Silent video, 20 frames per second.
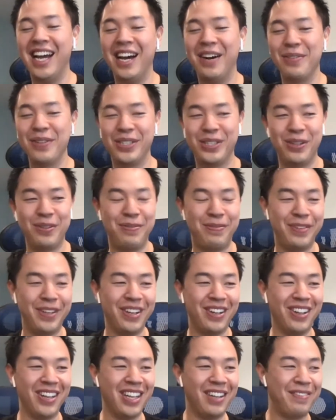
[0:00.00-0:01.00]
How would you
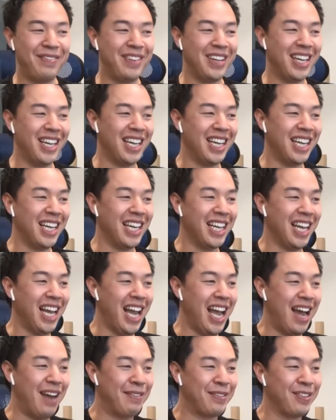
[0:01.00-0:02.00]
feel if
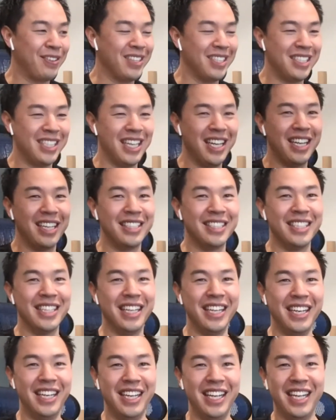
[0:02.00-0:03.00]
after this
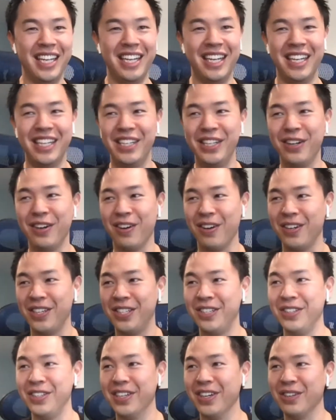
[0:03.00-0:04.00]
exit in a year or
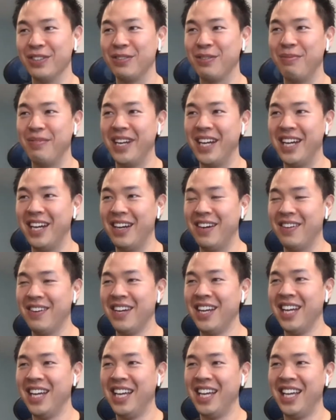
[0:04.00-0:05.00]
2 years from now,
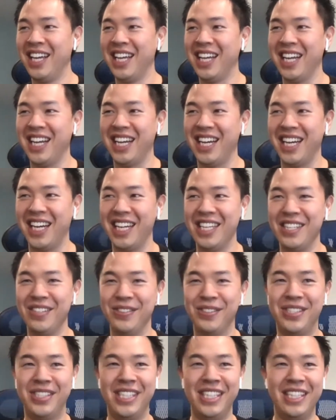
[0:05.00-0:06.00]

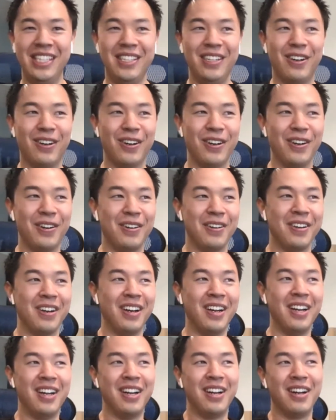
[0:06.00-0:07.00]
you see
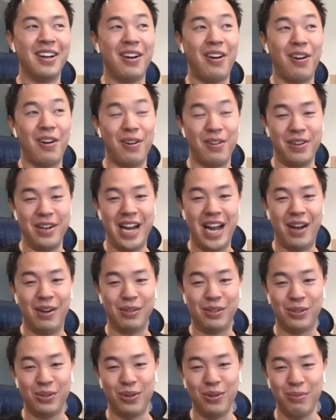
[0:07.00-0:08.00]
our
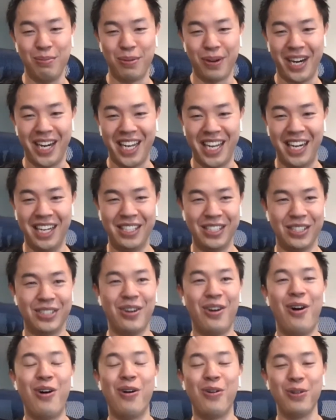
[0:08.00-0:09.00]
now sold brand
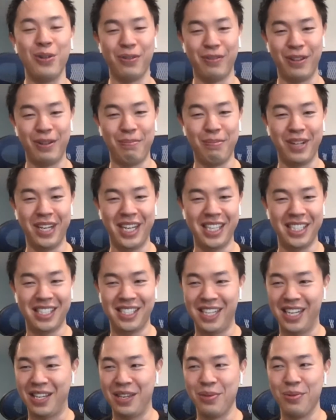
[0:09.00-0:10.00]
just all over the
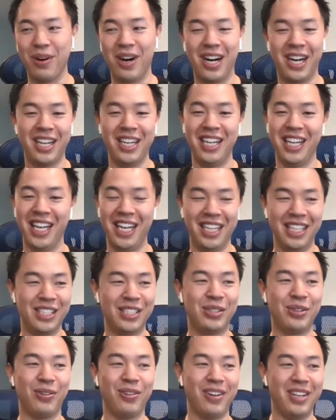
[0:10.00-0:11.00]
place? Like you walk into any
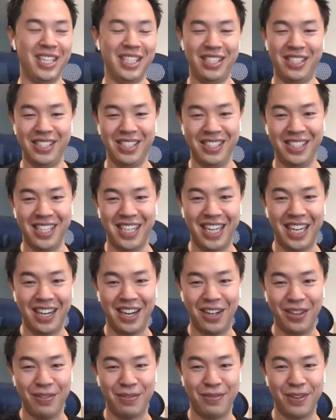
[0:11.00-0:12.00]
store and it's just like
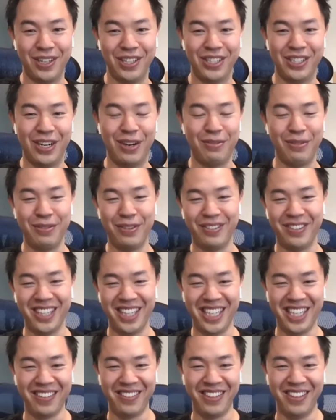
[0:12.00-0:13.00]
on the front shelf of
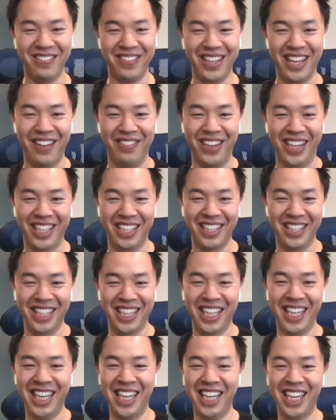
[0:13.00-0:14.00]
everything. Would that make
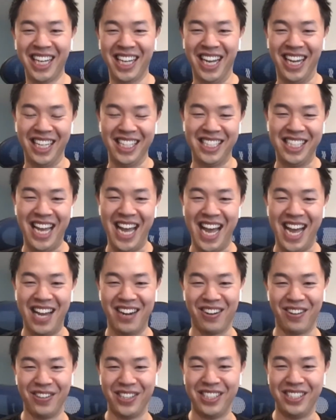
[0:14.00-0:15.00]
you kind of
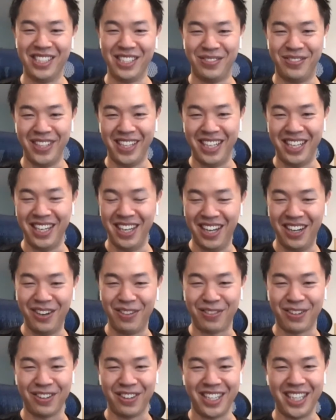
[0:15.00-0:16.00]
sad, or would you just be
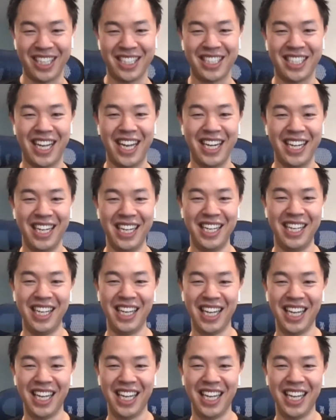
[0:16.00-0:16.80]
overtly excited?